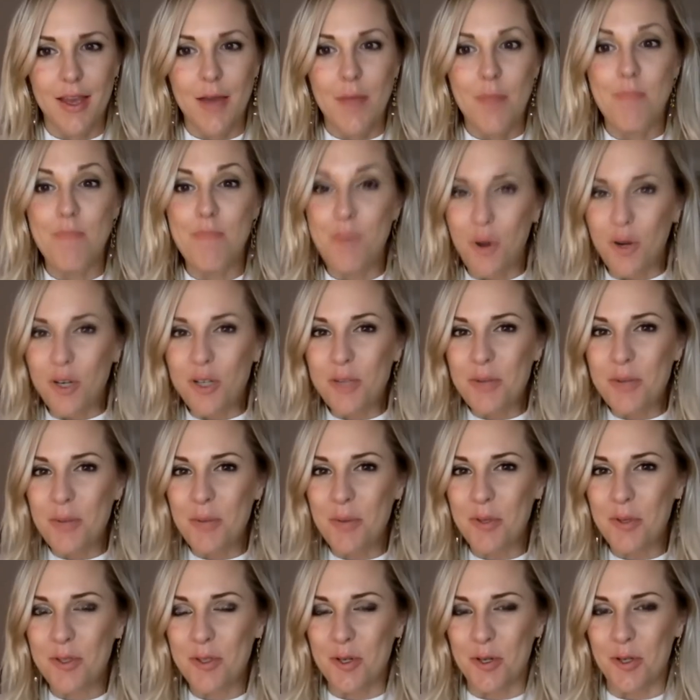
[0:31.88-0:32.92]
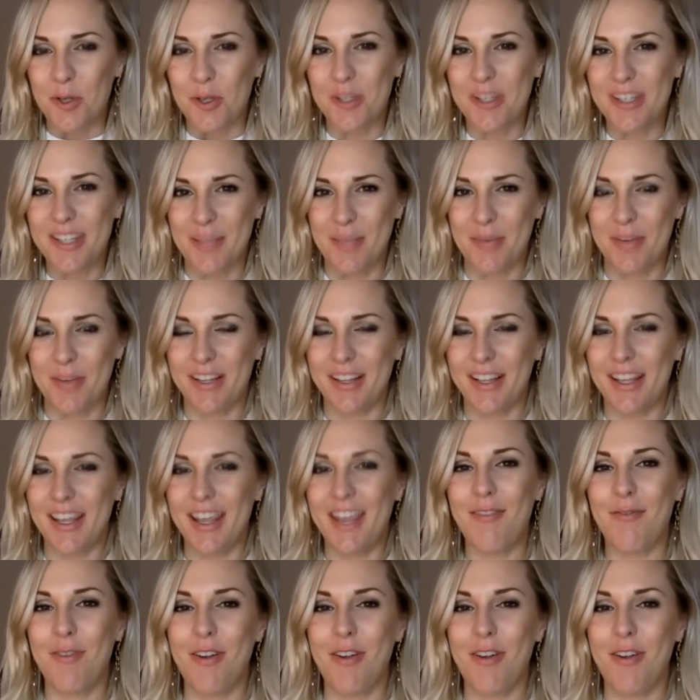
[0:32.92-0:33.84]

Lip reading: Most people's goals typically